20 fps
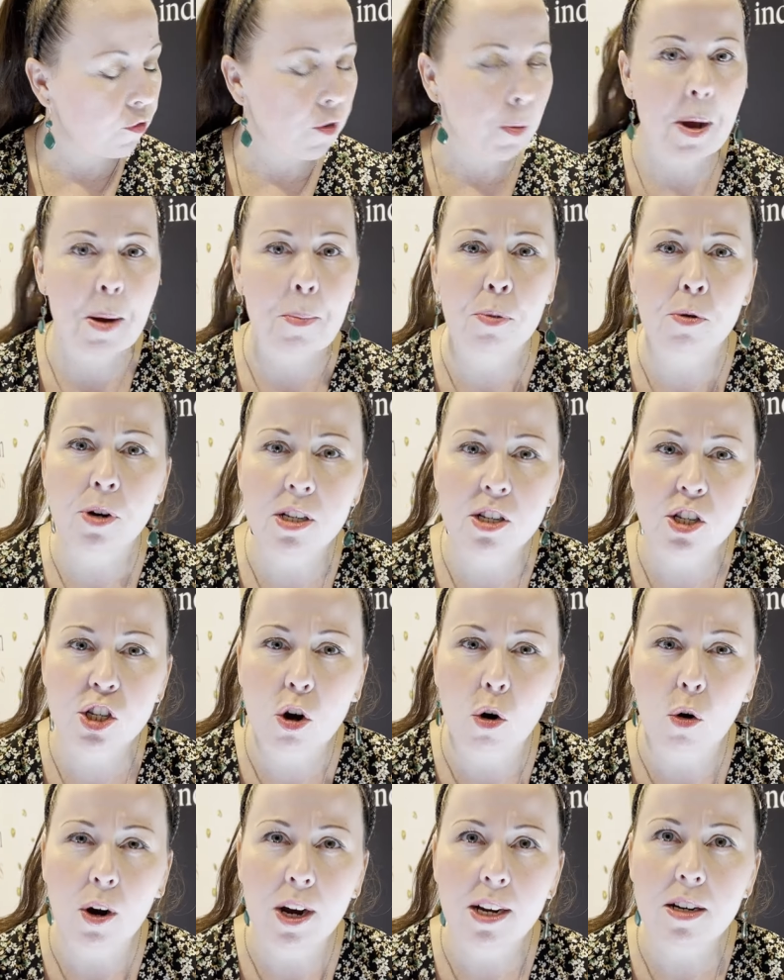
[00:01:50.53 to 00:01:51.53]
Remembrance
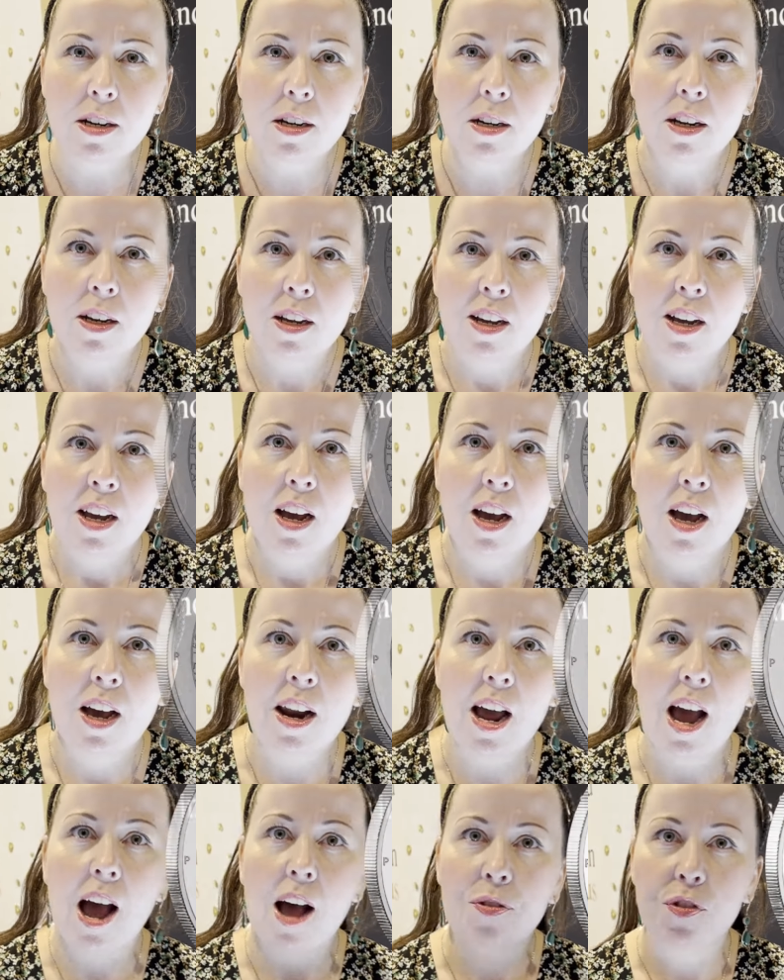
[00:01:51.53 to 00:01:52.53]
coin,
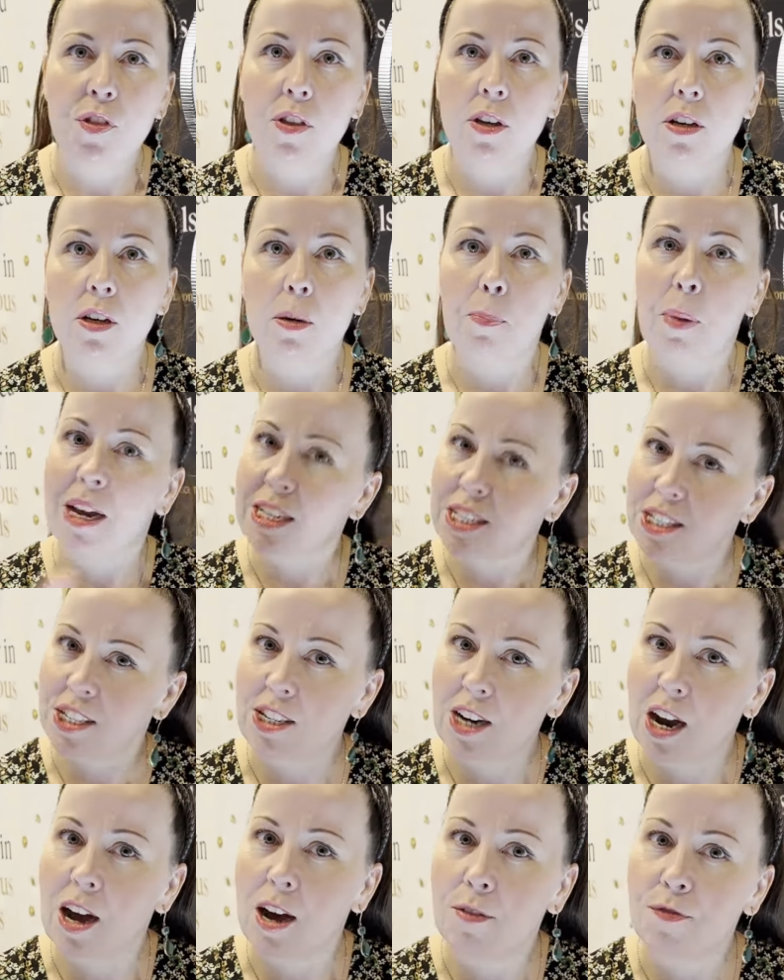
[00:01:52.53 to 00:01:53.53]
and it had the Peace
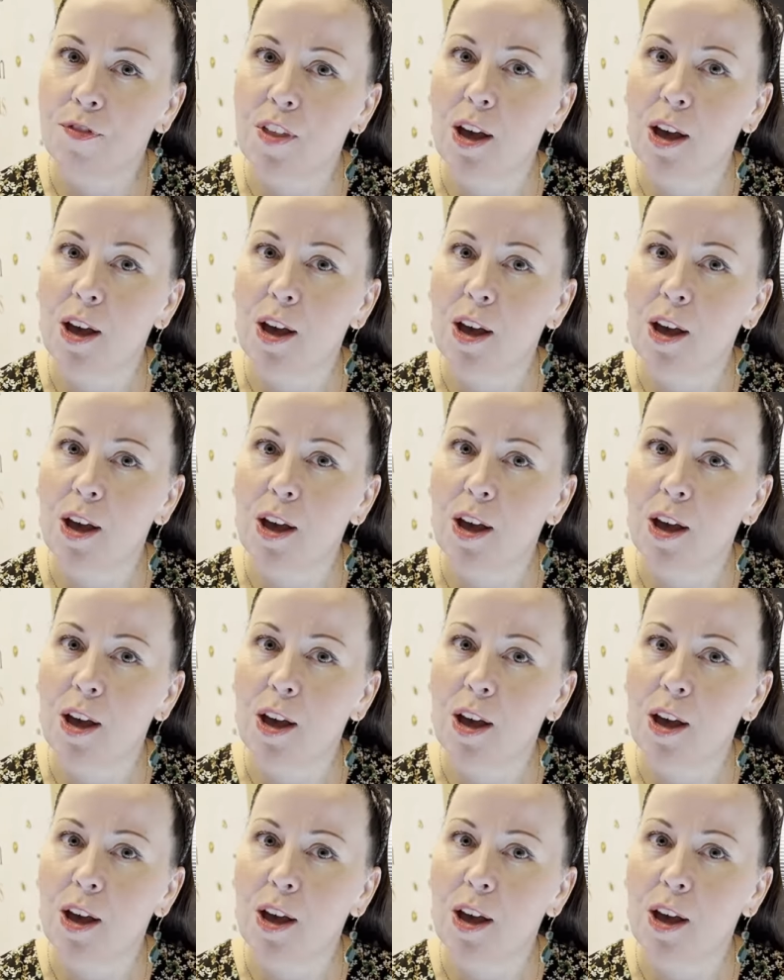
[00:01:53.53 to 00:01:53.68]
Dove.